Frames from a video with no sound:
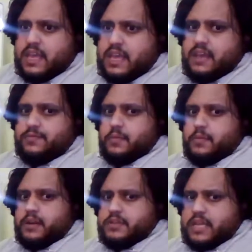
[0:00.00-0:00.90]
And from
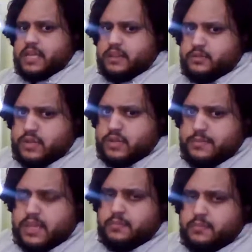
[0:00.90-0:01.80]
what I understand, they're trying to
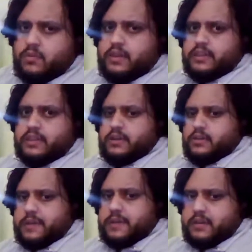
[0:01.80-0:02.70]
make it more like the
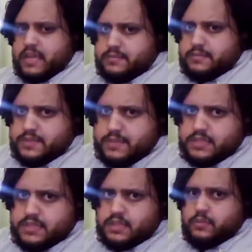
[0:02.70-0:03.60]
Earthbound games,
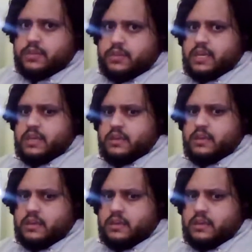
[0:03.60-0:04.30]
basically, where they